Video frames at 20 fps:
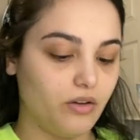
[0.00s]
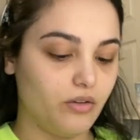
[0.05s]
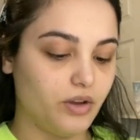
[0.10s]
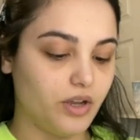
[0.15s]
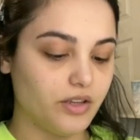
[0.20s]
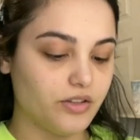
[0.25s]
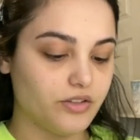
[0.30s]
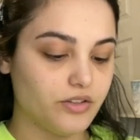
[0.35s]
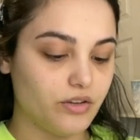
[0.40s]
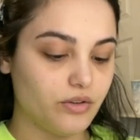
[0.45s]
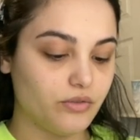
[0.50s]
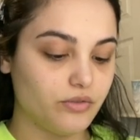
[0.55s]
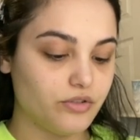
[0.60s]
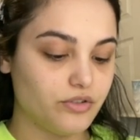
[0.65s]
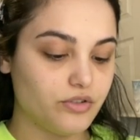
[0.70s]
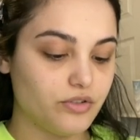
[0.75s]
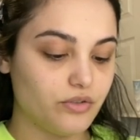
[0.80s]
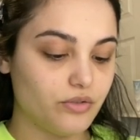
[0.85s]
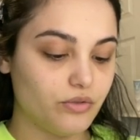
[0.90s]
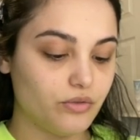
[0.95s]
Okay, so
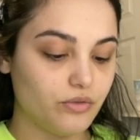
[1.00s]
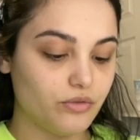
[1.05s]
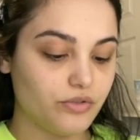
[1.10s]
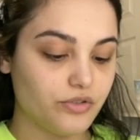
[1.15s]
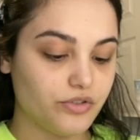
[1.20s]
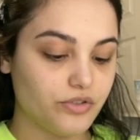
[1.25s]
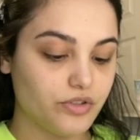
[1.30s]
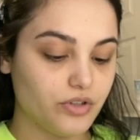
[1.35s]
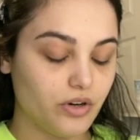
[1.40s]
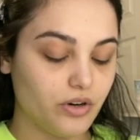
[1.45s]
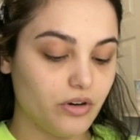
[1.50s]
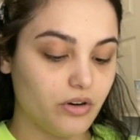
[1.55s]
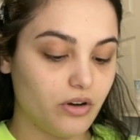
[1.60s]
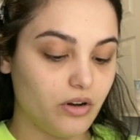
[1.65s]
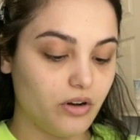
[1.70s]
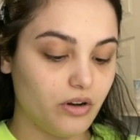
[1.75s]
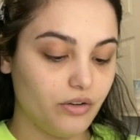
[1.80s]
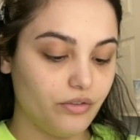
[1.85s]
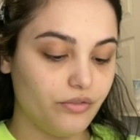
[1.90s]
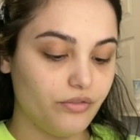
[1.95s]
to start
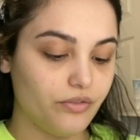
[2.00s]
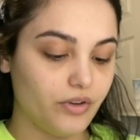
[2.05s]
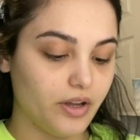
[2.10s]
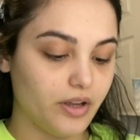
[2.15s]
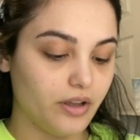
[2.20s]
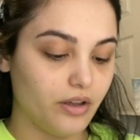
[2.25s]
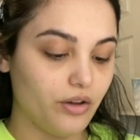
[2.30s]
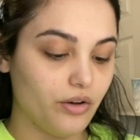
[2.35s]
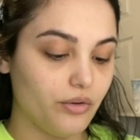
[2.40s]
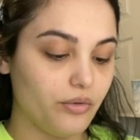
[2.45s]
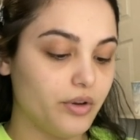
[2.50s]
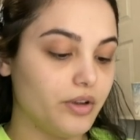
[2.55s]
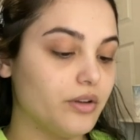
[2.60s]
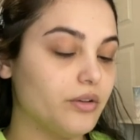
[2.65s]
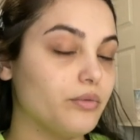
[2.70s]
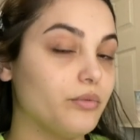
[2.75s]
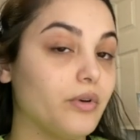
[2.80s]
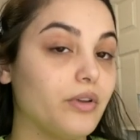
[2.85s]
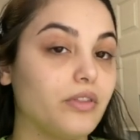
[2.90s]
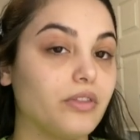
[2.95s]
off, I go
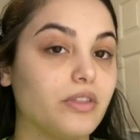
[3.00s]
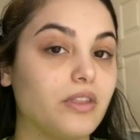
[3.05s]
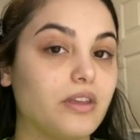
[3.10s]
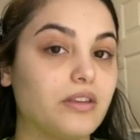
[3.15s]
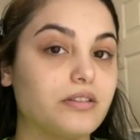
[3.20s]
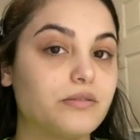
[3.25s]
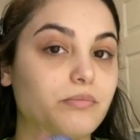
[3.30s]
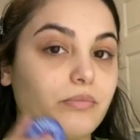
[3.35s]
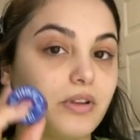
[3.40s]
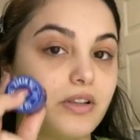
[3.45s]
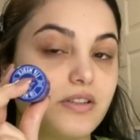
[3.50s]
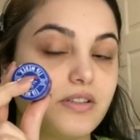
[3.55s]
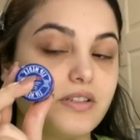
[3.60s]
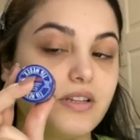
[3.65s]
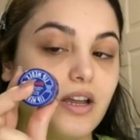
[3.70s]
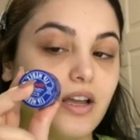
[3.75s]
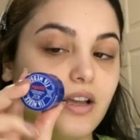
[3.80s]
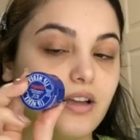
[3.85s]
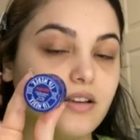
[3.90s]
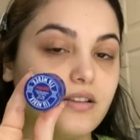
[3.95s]
in with this
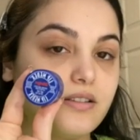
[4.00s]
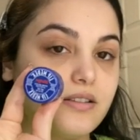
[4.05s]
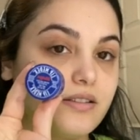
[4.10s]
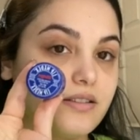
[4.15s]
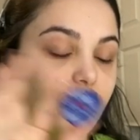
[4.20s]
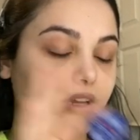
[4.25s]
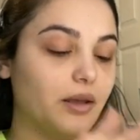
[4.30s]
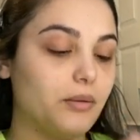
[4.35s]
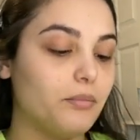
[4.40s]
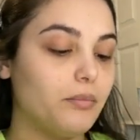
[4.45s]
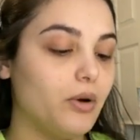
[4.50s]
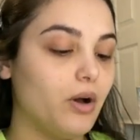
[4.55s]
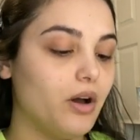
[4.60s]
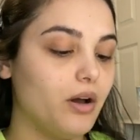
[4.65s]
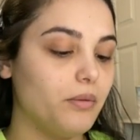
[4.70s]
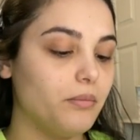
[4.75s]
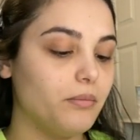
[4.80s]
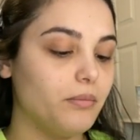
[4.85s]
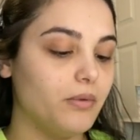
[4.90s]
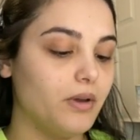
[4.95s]
Blistex Lip
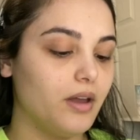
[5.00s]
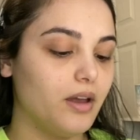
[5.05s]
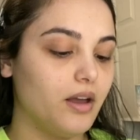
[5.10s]
Balm.